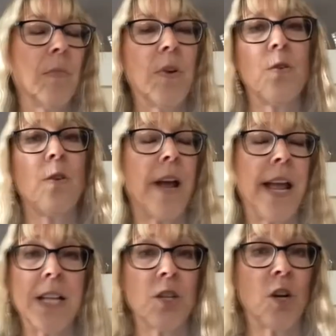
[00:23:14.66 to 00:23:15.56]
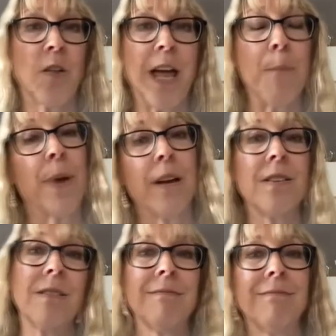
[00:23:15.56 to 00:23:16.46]
I don't know if I answered all that, but
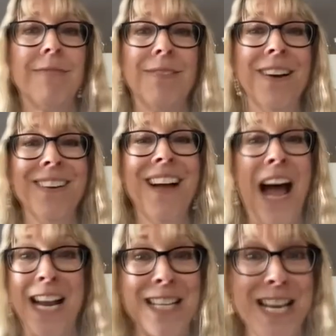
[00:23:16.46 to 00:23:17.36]
I could